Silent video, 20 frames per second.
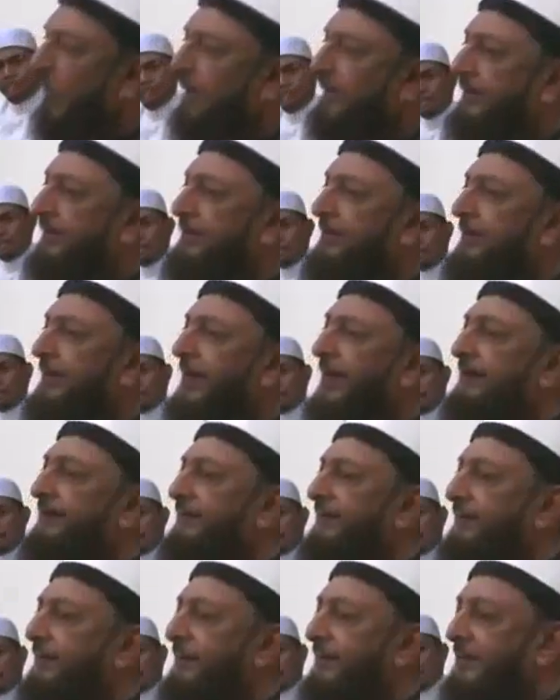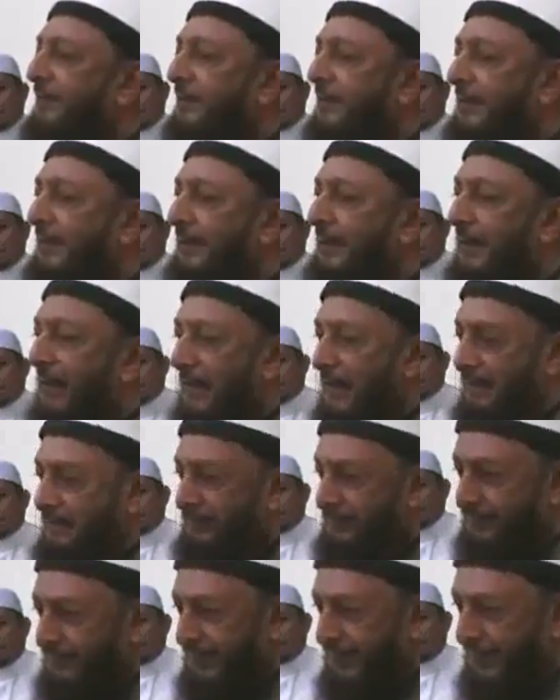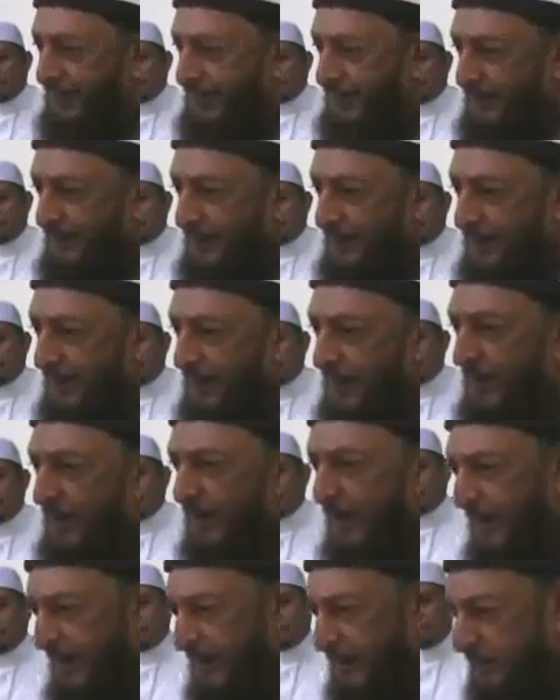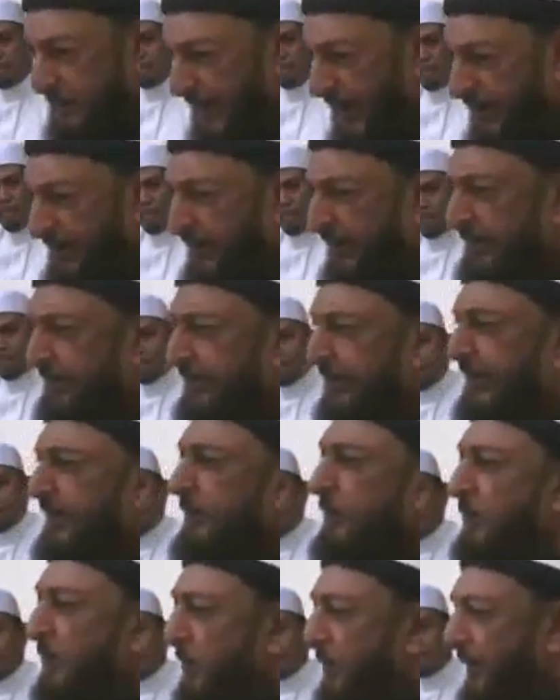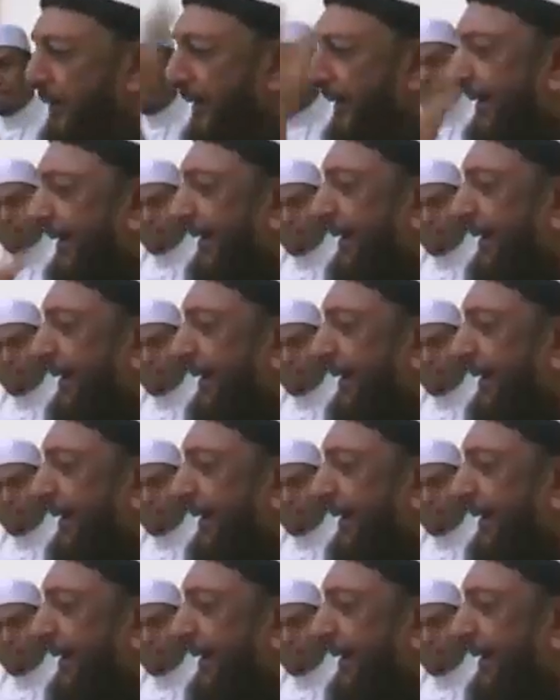What is the lesson? Answer: in charity you